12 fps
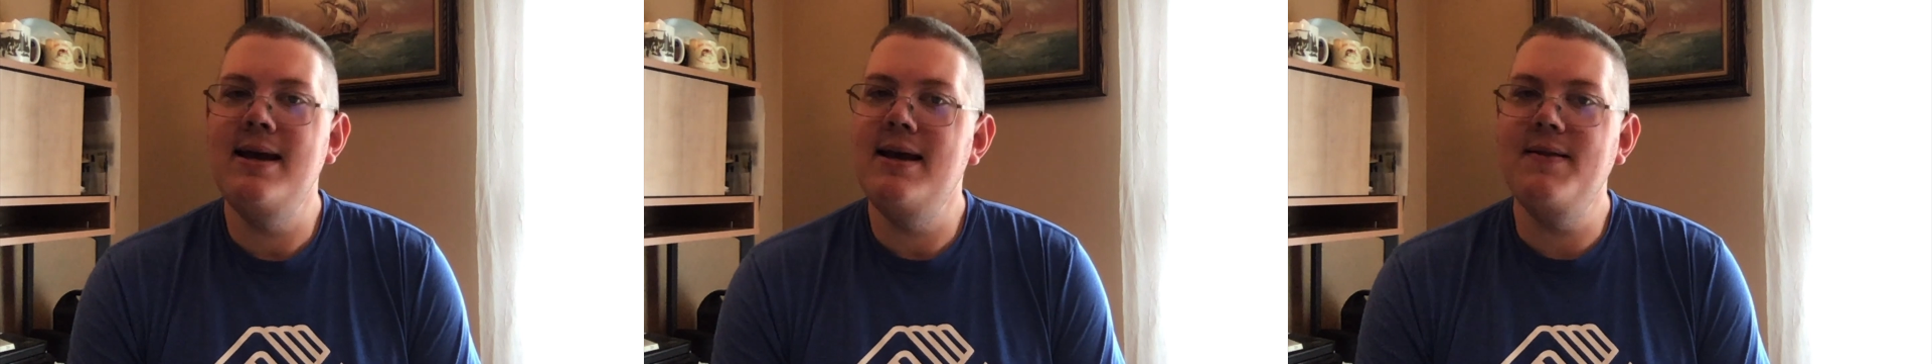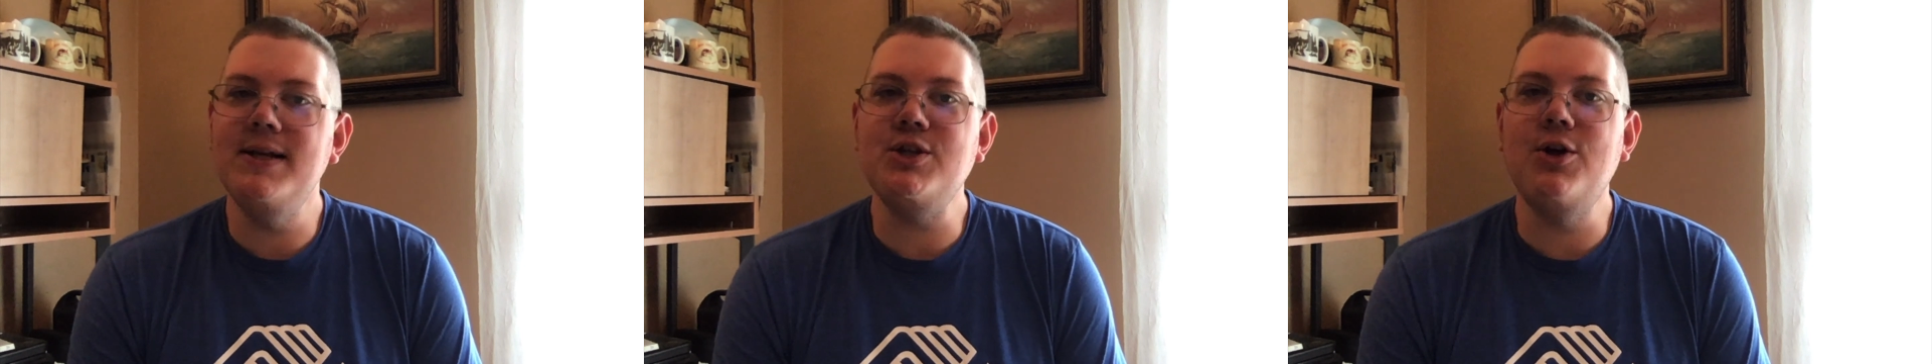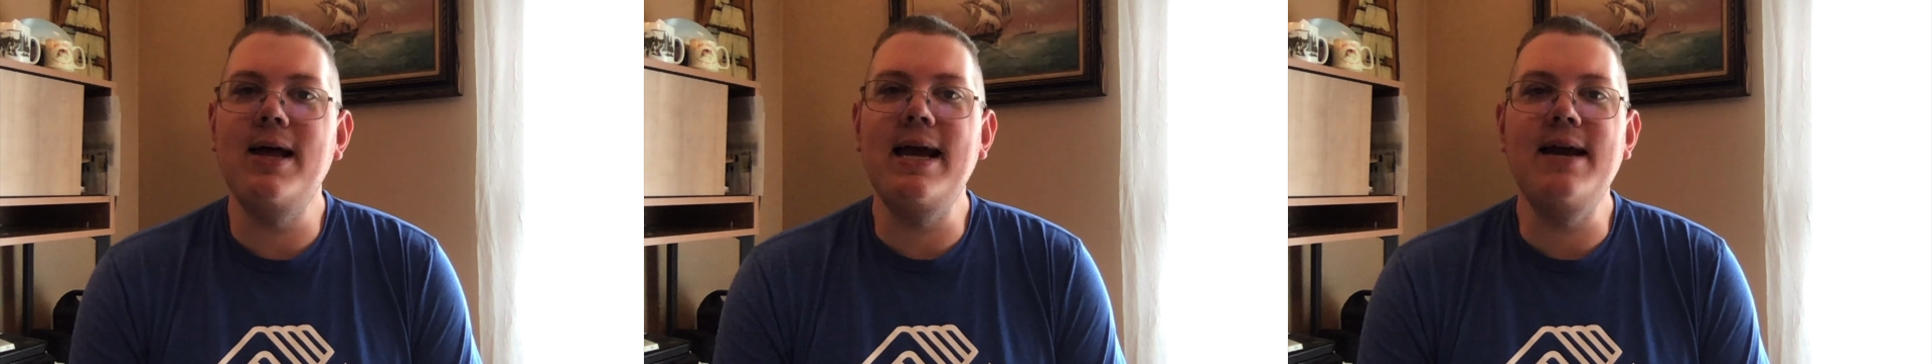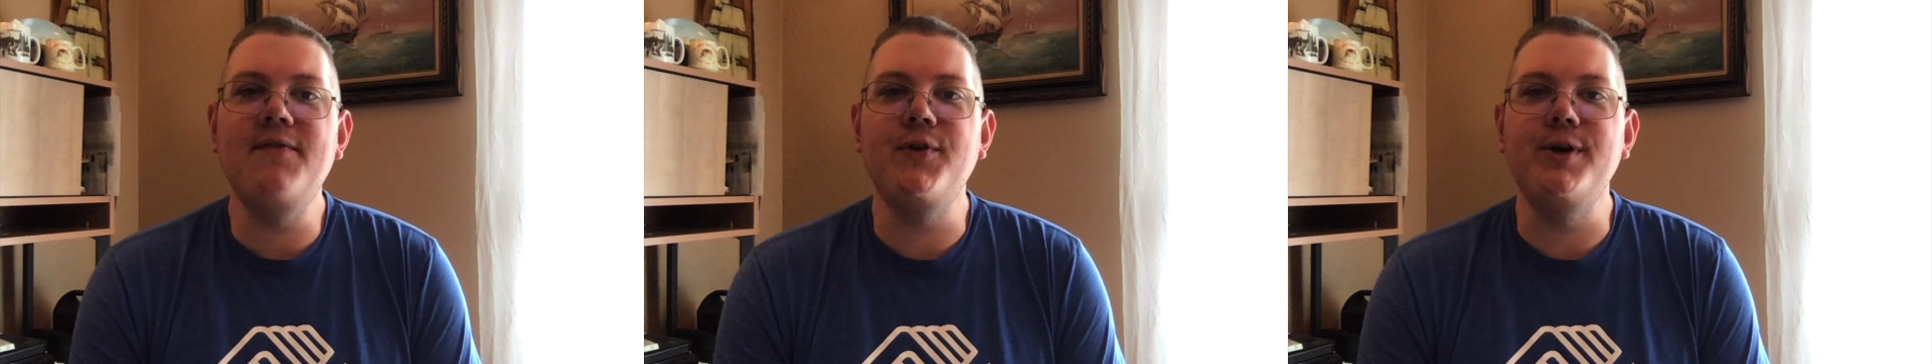That's all I
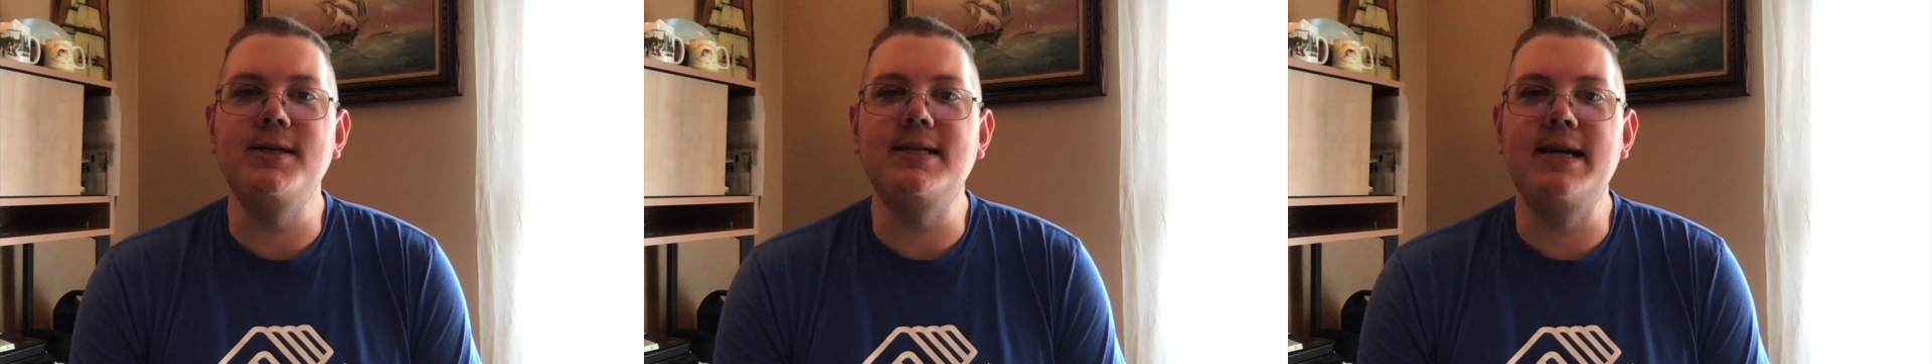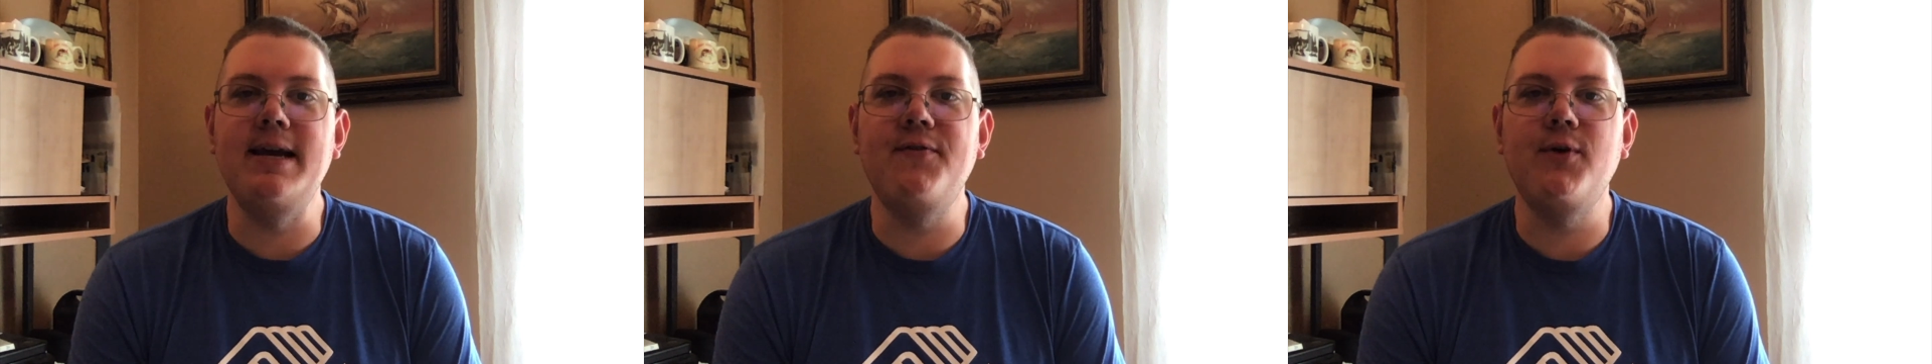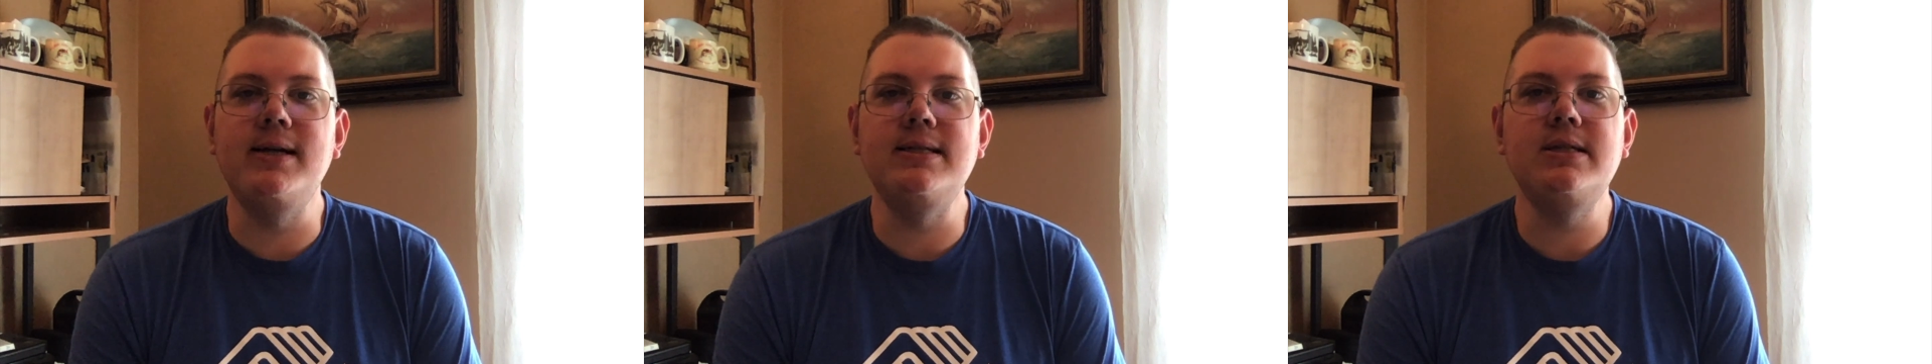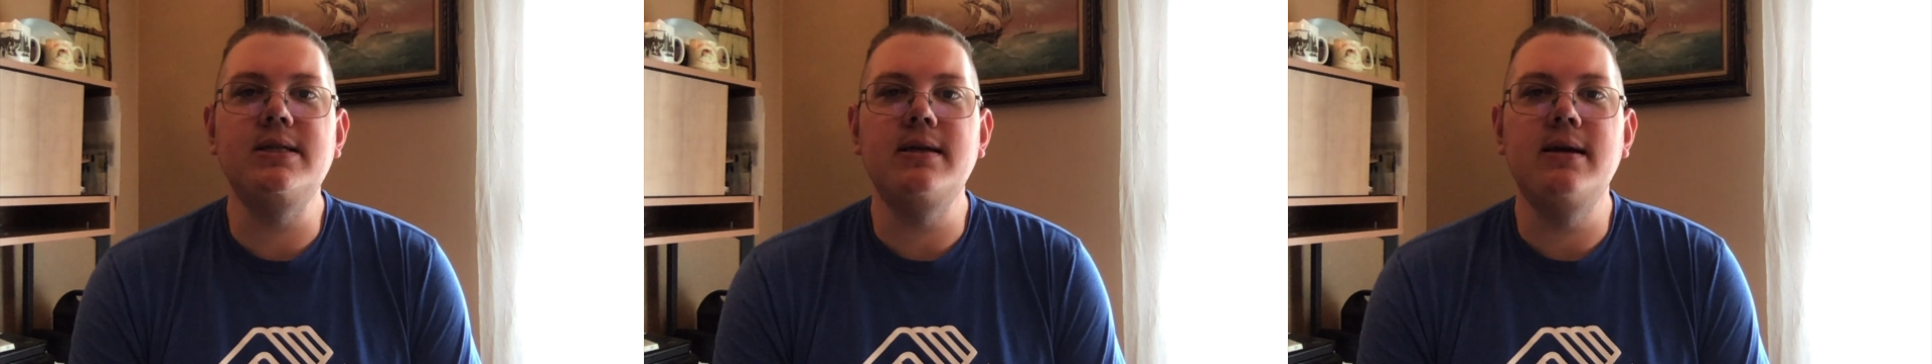have for you today,
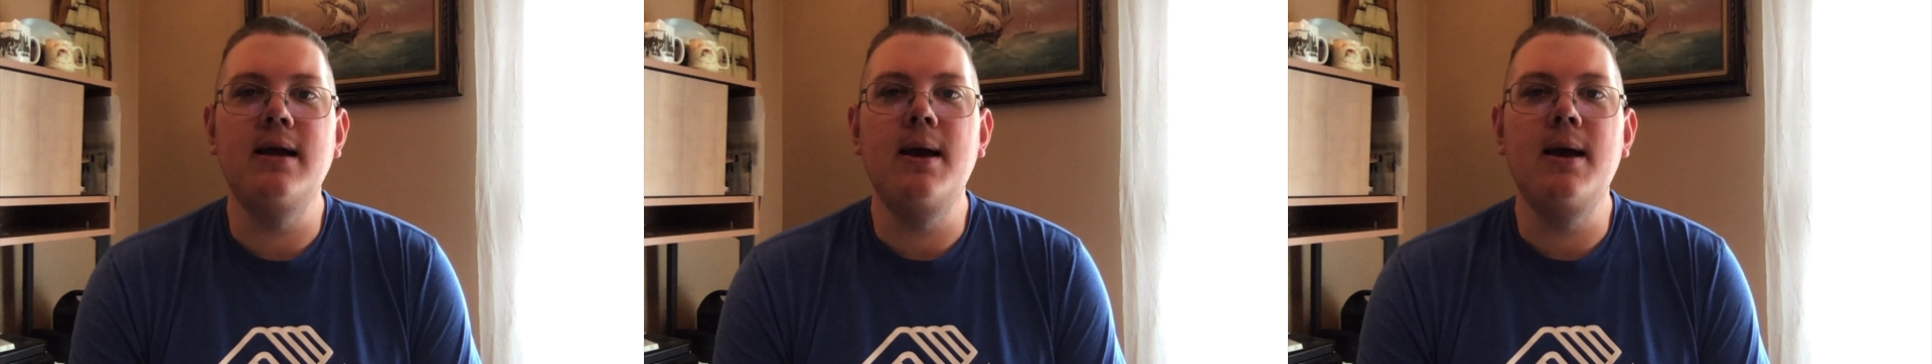friends,